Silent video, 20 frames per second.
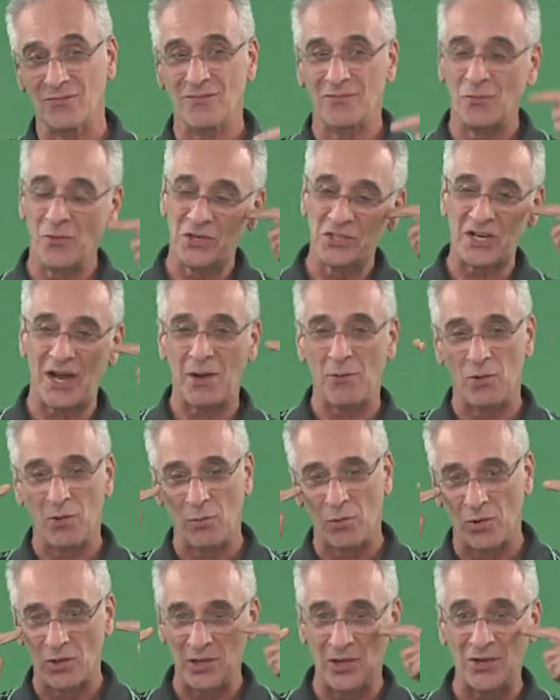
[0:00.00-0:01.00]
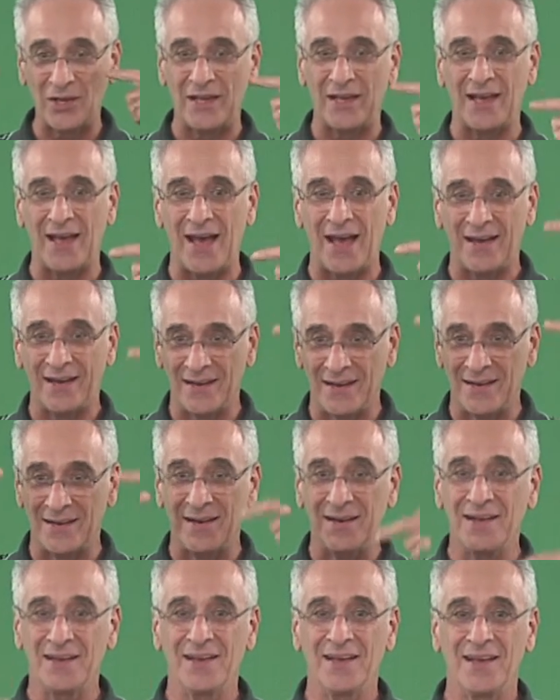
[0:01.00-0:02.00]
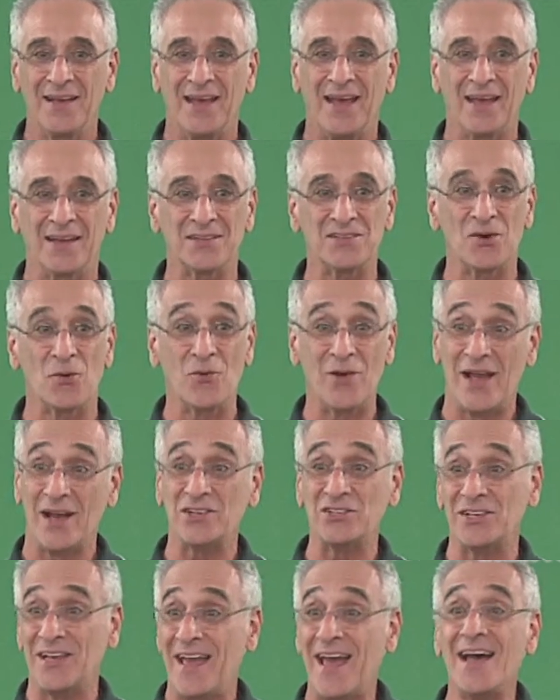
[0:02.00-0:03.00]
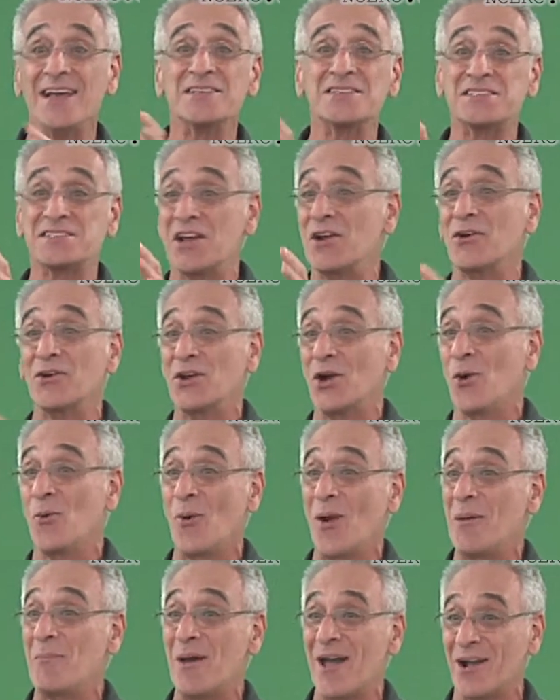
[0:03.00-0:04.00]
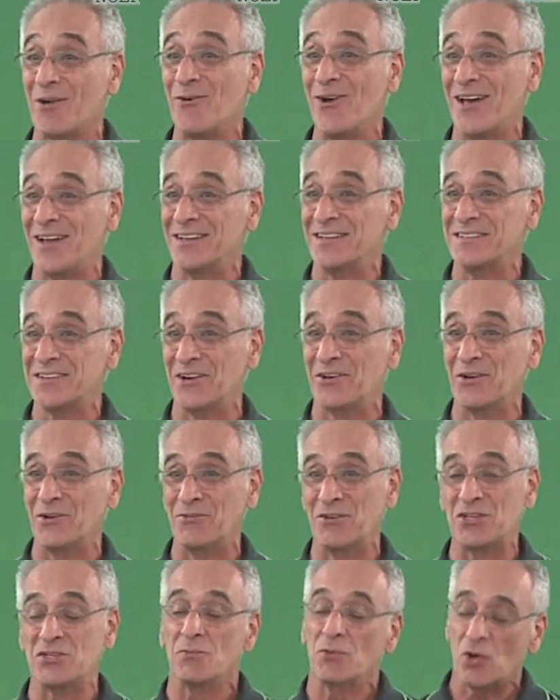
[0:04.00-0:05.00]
which eye we were looking at, and so we actually had stereo way back when, stereo vision.